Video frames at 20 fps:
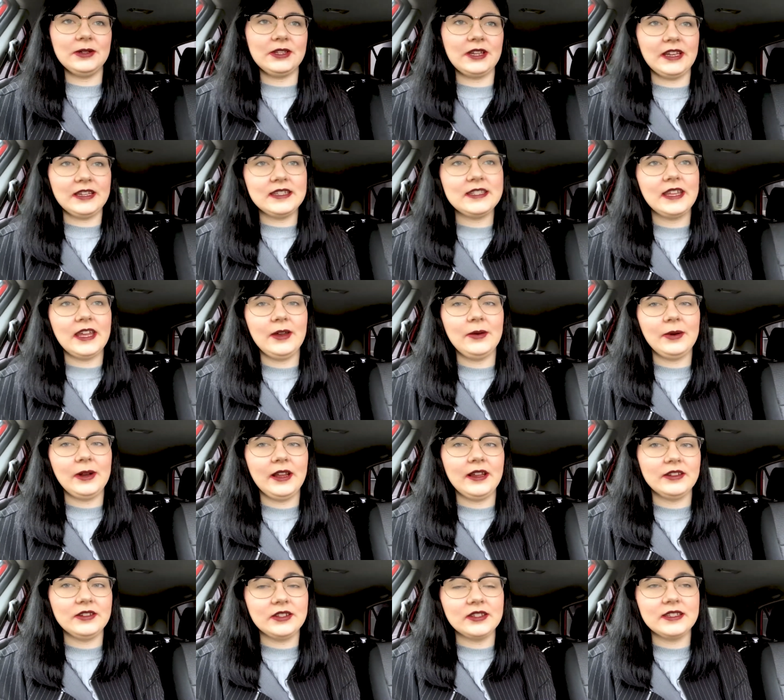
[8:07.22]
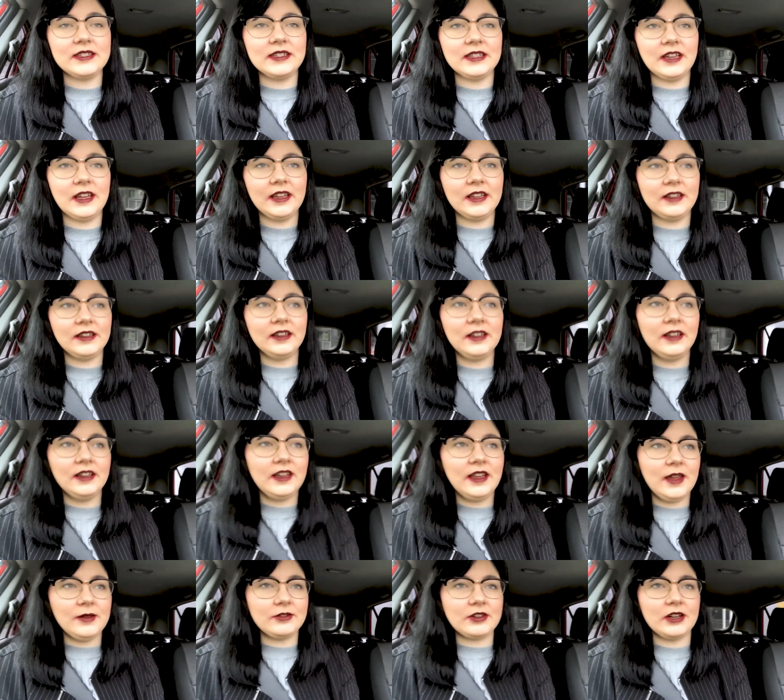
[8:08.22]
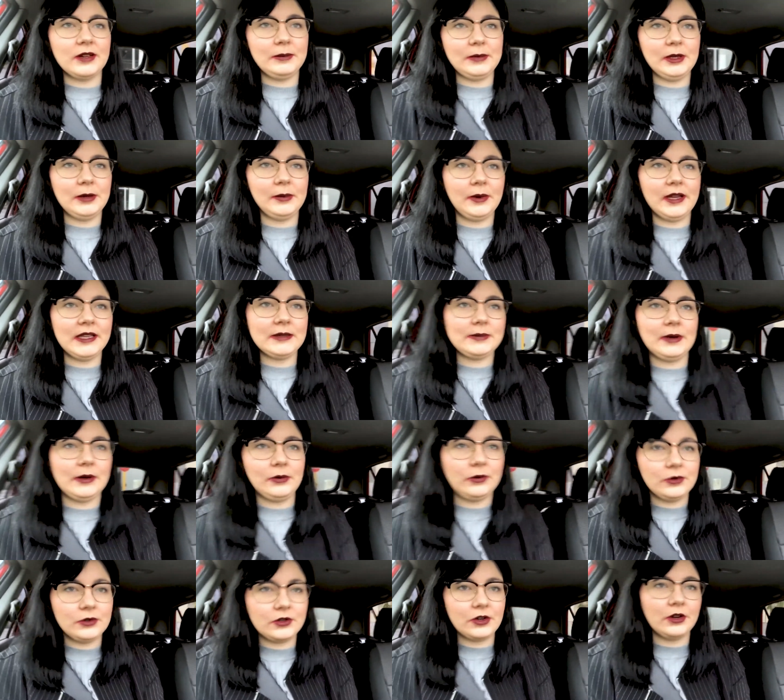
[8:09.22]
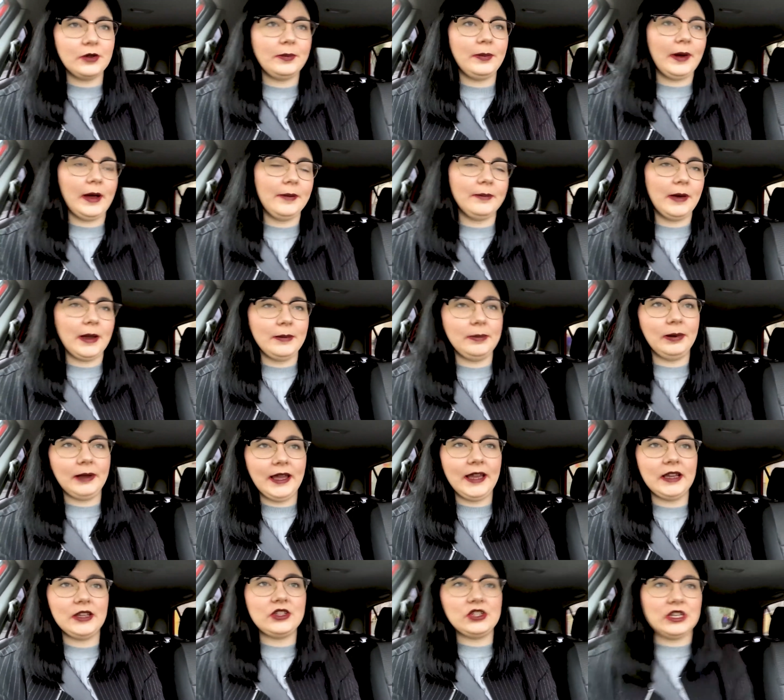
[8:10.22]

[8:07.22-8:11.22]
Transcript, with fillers: which I say when I just said I trying to minimize my wardrobe but my black